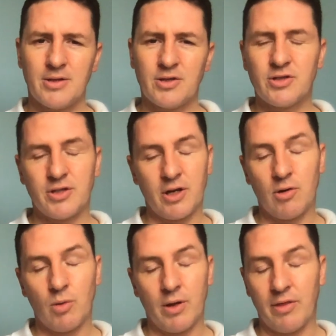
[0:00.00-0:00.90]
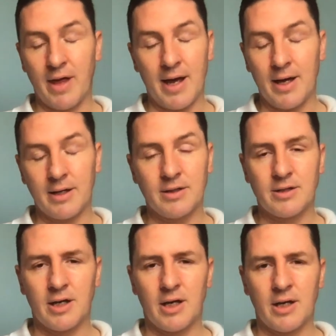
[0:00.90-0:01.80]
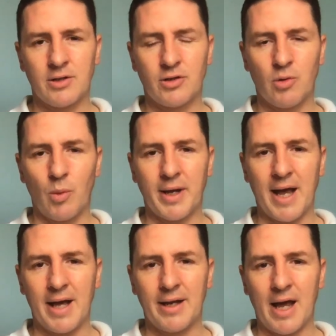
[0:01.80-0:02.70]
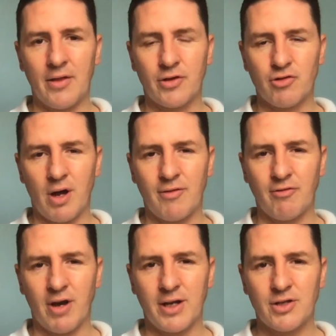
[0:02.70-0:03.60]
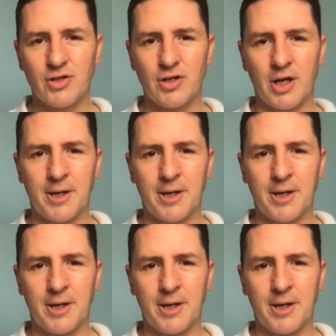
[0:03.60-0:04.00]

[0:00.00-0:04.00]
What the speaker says: just deal with that and do what we can at the driving range.